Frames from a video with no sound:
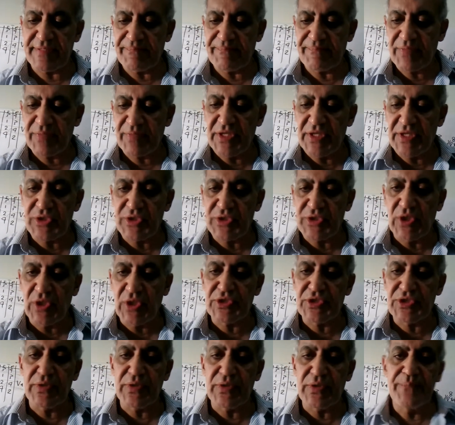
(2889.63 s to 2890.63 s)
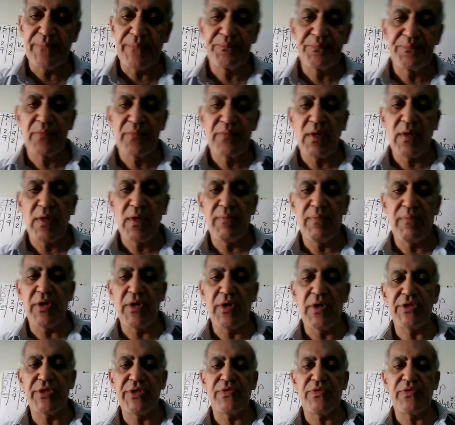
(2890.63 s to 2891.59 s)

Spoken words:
This also point